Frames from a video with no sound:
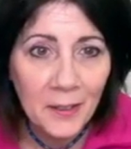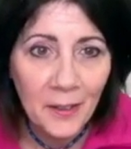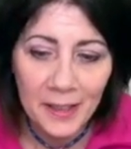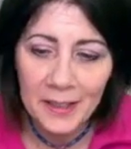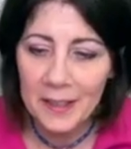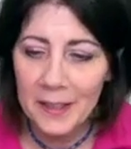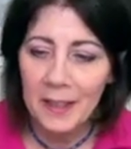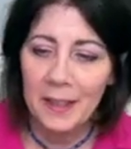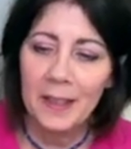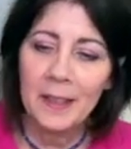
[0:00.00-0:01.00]
right?
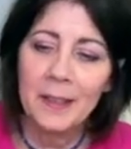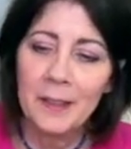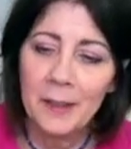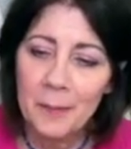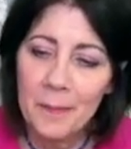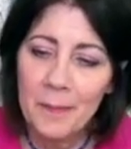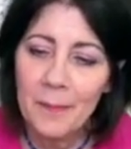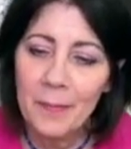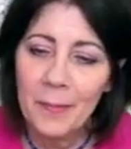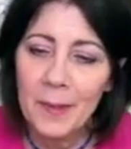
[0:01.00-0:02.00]
Yeah. Um,
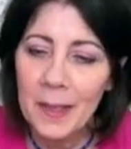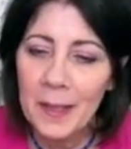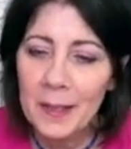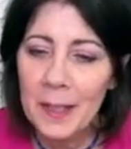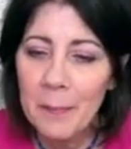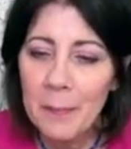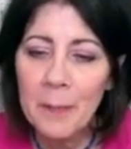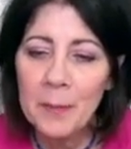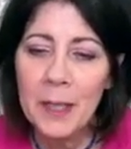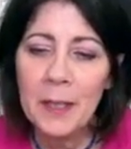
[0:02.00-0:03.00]
yeah, keep me
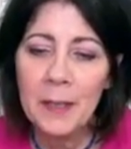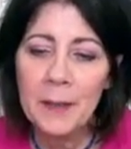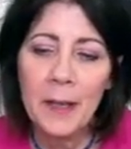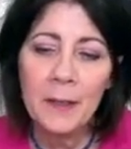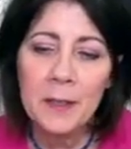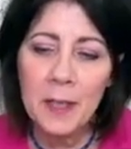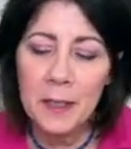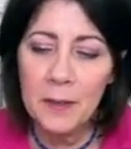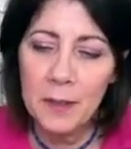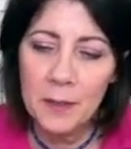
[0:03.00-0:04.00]
updated on that. I'll send
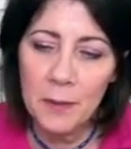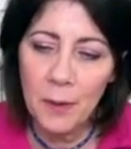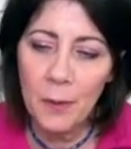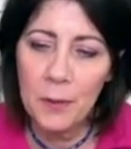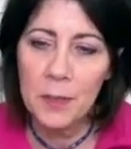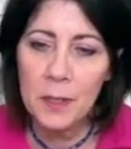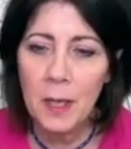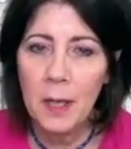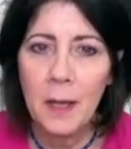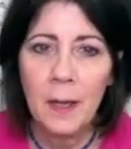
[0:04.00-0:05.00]
you these notes.
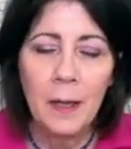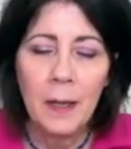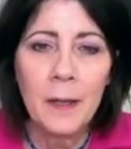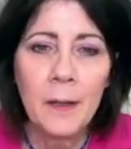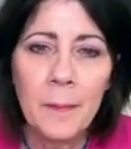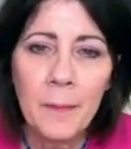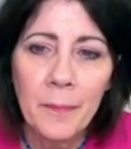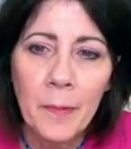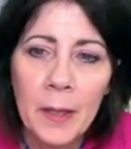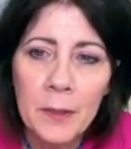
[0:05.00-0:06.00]
Um,
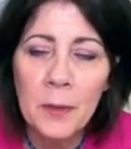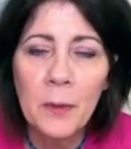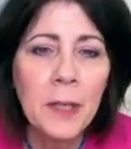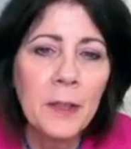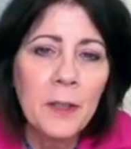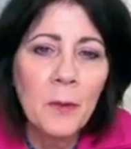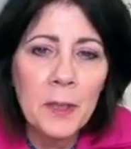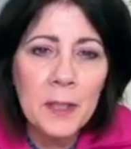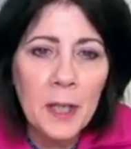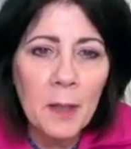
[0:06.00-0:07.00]
and so, anything you want
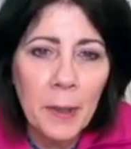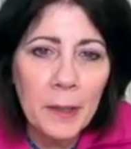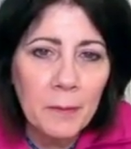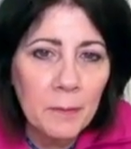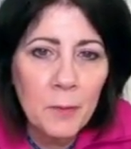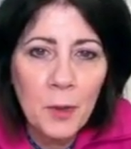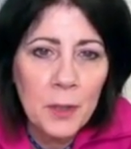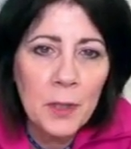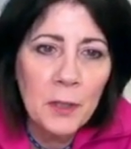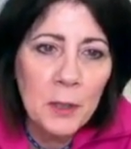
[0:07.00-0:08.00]
to say about
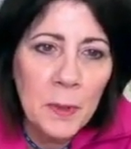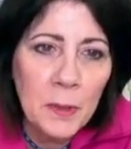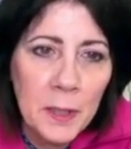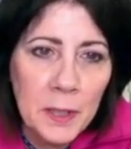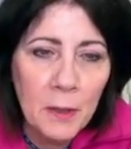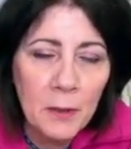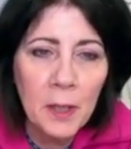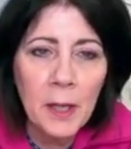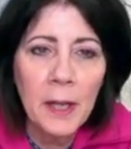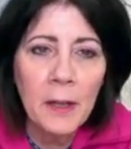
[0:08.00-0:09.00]
just the experience here
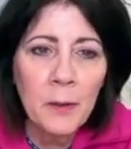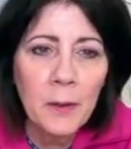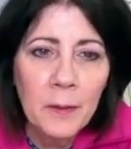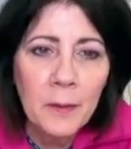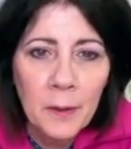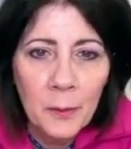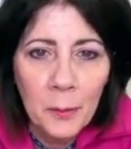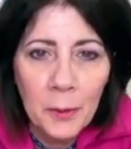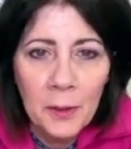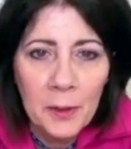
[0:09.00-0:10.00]
today, or
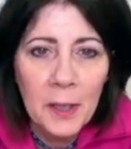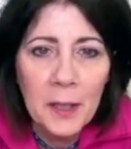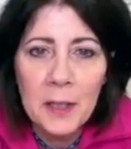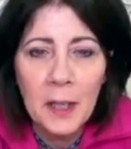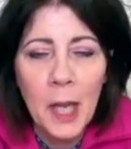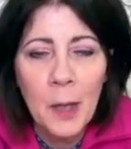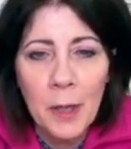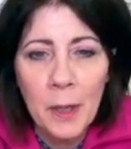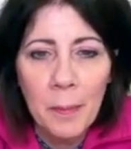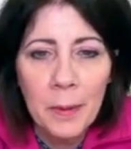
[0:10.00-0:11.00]
with the things that came up?